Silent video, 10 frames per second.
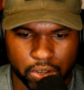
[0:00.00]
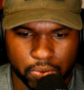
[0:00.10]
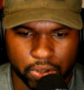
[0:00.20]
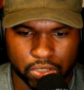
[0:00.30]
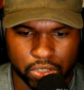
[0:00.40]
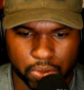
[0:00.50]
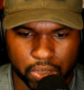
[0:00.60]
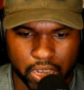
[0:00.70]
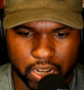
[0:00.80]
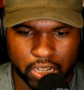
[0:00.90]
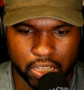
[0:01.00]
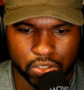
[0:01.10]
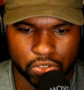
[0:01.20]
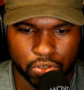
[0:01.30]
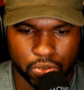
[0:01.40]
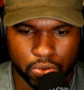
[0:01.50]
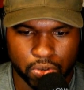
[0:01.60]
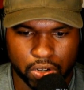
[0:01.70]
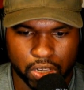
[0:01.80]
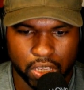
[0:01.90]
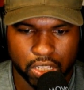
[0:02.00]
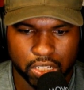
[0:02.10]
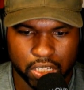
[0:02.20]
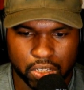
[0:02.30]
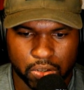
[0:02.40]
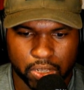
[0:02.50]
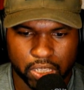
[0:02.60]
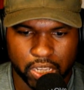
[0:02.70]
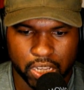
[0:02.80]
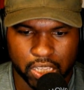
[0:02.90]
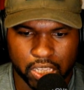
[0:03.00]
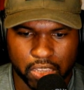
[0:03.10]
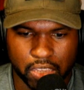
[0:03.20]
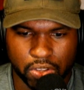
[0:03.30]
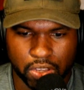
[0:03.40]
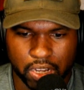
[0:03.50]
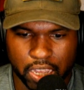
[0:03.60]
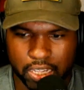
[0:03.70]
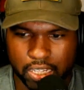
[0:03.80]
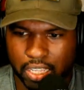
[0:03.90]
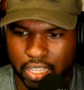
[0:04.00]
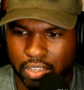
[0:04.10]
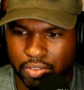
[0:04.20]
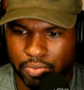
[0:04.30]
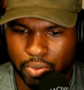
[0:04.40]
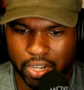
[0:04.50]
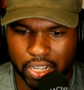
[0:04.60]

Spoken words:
where someone kind of did a tour just to really kind of give you an idea of what it